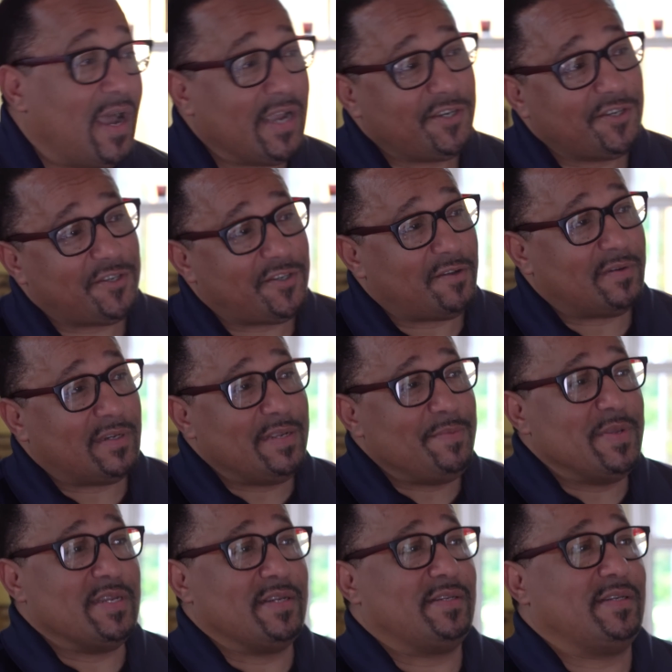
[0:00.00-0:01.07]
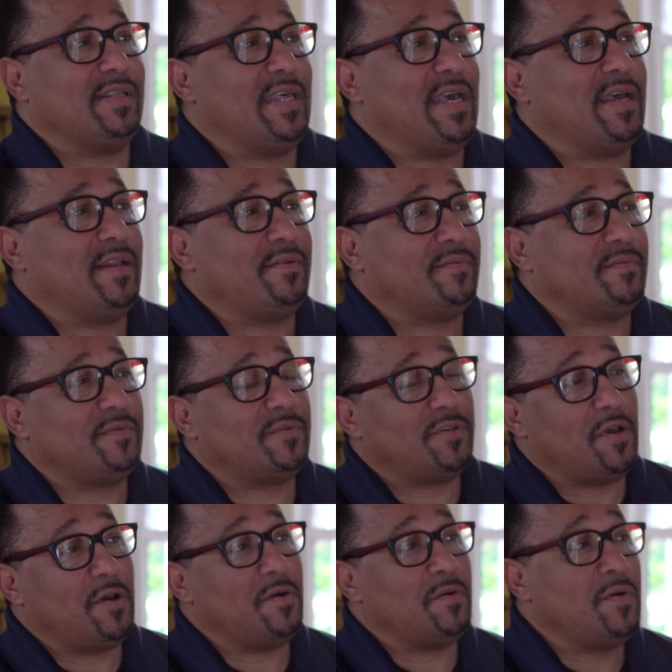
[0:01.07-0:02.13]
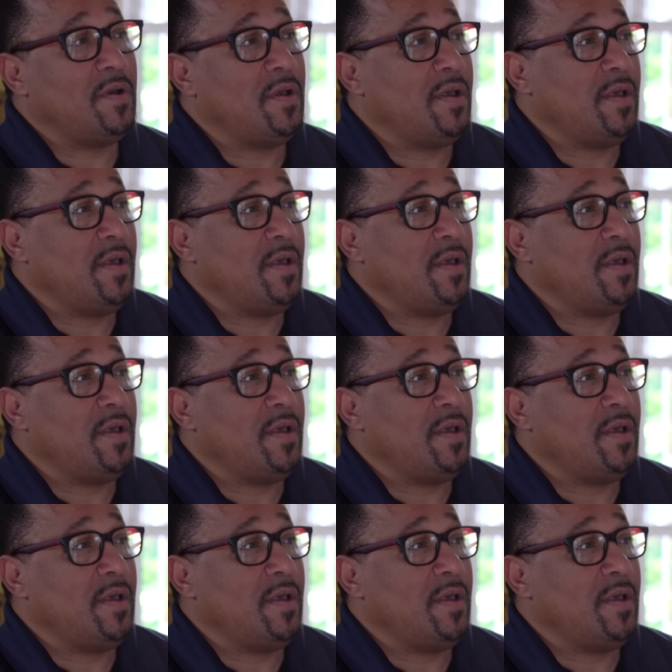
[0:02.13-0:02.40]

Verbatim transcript: I just don't limit it to that. So,